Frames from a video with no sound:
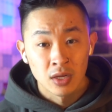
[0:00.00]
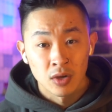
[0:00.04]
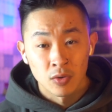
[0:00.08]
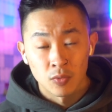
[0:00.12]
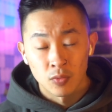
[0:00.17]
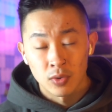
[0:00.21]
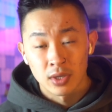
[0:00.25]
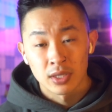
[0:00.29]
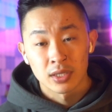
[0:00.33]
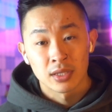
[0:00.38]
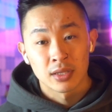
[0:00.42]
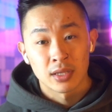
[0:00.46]

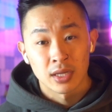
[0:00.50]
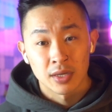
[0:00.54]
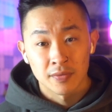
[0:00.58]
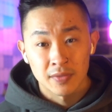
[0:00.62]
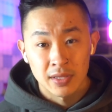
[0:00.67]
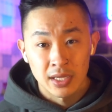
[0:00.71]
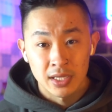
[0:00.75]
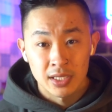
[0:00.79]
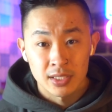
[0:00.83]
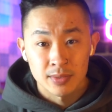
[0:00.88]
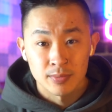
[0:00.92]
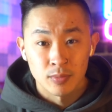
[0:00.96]
One, think of
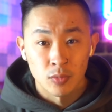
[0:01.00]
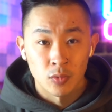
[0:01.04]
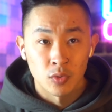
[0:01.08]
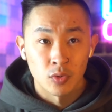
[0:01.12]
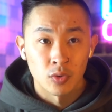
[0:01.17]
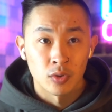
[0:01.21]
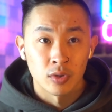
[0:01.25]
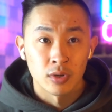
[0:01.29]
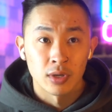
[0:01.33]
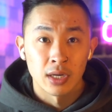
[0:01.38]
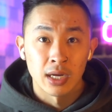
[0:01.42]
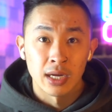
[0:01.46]
that as
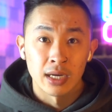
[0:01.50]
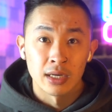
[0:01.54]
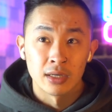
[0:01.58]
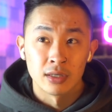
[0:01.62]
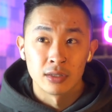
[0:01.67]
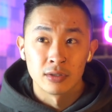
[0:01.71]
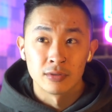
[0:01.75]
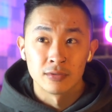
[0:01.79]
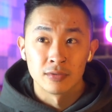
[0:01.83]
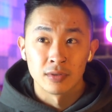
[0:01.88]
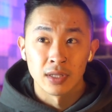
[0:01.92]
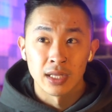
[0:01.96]
more
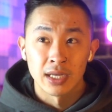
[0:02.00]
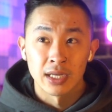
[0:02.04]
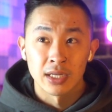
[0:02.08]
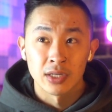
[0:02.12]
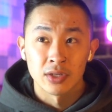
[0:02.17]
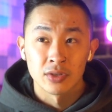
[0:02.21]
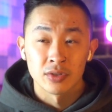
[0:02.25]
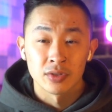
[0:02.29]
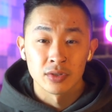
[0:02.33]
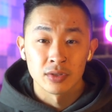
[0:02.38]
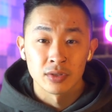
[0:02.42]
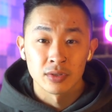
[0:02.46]
of like
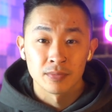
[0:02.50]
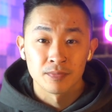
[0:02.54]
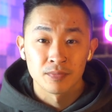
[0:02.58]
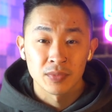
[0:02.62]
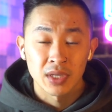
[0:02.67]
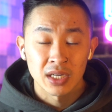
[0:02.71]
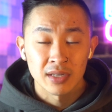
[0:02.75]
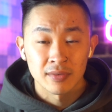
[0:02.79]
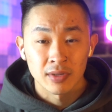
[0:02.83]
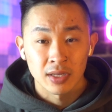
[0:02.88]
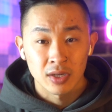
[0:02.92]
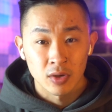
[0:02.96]
you're
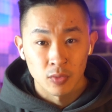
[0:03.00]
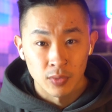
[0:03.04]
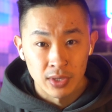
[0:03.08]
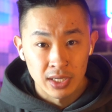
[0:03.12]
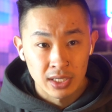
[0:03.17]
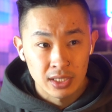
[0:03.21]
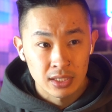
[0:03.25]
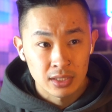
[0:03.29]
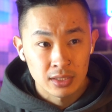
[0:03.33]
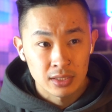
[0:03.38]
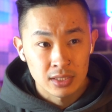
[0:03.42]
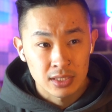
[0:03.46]
kind of like
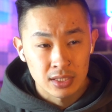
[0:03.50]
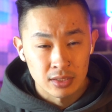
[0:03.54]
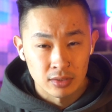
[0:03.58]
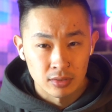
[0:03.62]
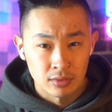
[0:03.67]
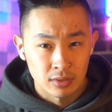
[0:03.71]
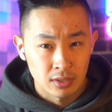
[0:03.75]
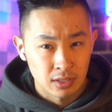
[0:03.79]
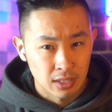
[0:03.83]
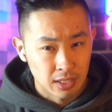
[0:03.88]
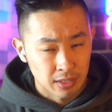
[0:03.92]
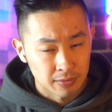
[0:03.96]
awake, still
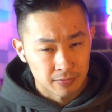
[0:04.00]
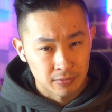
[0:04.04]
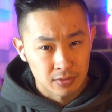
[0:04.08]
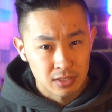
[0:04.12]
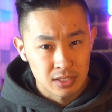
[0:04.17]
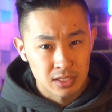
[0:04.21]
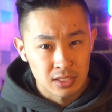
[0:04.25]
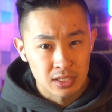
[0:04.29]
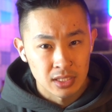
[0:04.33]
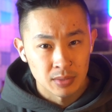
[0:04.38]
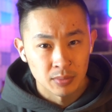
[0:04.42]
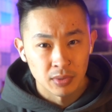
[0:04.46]
kind of
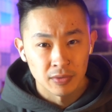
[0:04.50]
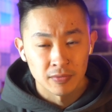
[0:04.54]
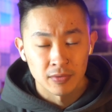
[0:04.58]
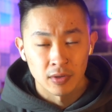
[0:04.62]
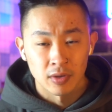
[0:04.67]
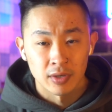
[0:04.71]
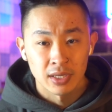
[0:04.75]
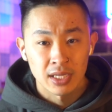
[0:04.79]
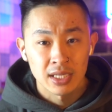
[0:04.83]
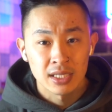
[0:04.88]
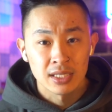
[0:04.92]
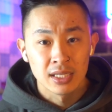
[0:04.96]
deeply
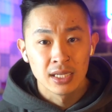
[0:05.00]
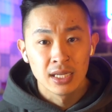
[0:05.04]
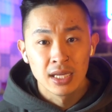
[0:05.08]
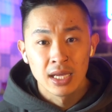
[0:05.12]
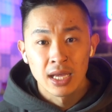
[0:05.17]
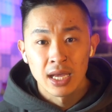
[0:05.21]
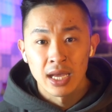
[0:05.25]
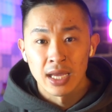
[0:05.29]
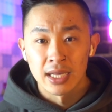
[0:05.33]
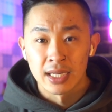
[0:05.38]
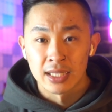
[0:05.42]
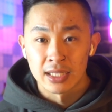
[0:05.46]
falling in,
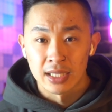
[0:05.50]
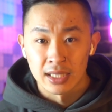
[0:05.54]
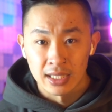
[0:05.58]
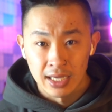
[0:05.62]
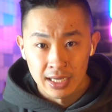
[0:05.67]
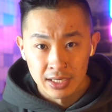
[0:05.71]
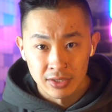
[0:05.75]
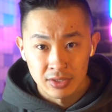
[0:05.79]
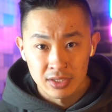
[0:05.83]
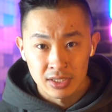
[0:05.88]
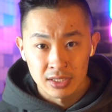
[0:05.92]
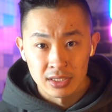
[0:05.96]
and in the
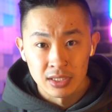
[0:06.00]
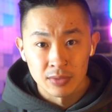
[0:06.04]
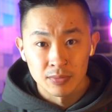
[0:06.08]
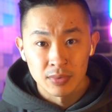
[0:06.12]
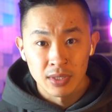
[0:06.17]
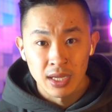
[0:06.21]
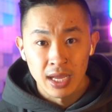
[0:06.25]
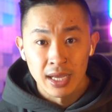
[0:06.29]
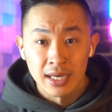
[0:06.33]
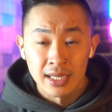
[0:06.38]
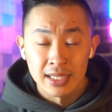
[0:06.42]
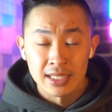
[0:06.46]
lighter sleep,
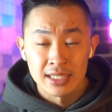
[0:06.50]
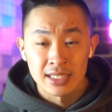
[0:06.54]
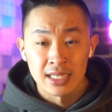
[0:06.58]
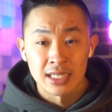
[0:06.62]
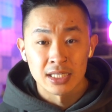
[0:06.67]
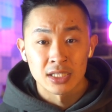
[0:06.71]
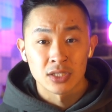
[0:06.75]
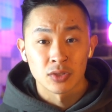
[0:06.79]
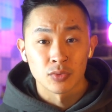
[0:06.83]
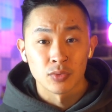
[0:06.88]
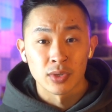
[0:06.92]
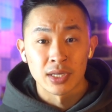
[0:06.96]
and then
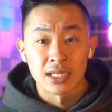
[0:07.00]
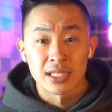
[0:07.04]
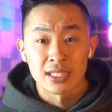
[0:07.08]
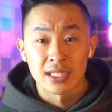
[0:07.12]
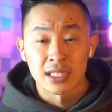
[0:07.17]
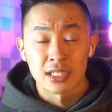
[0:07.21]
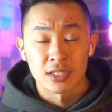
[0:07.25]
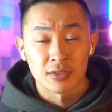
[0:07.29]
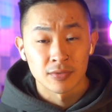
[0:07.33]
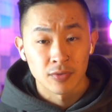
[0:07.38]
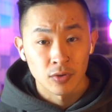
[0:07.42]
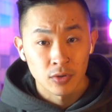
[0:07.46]
stage three and
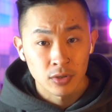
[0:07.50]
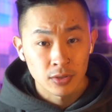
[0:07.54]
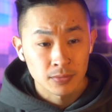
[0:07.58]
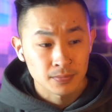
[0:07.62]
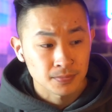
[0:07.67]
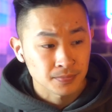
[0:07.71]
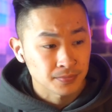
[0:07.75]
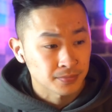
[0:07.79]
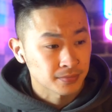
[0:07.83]
stage four.